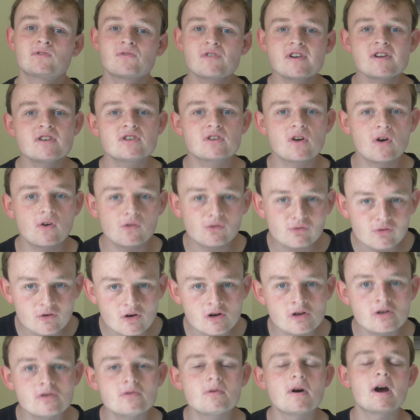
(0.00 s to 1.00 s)
Greece got
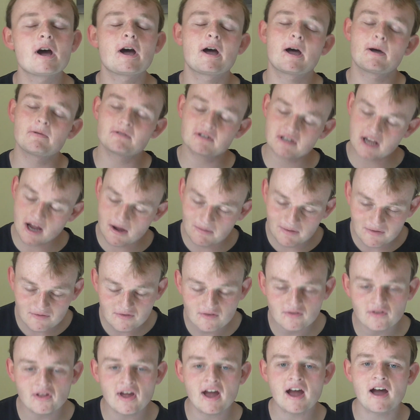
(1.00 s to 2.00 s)
through. I was happy
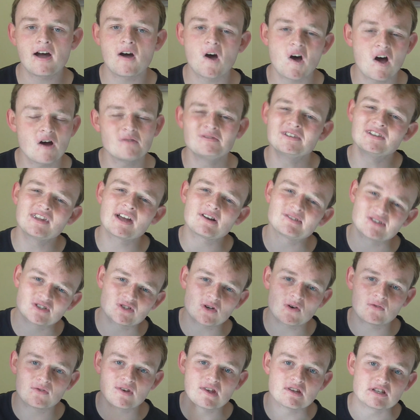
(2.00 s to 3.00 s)
for that. I mean, that
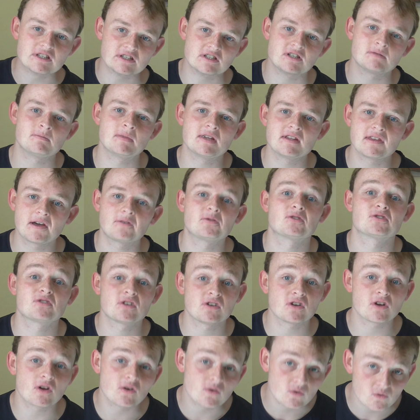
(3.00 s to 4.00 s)
was obvious to me that was
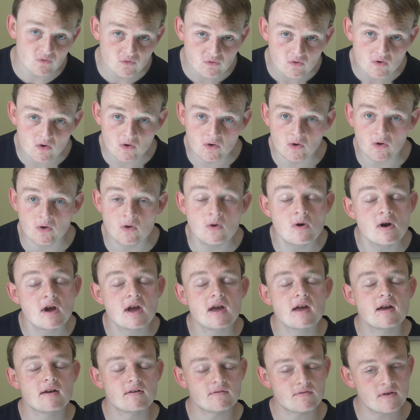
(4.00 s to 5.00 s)
going to go through.
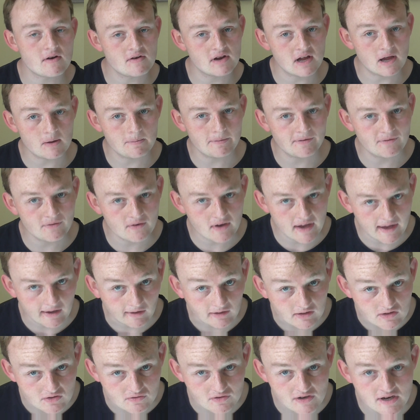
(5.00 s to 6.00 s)
Very happy for
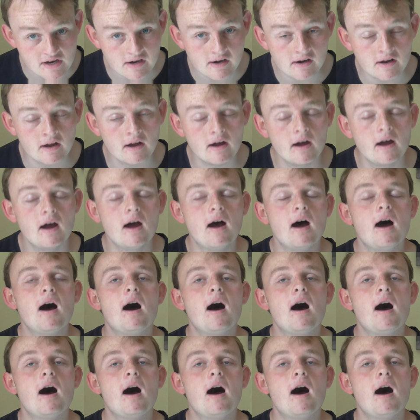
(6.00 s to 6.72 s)
Katarina.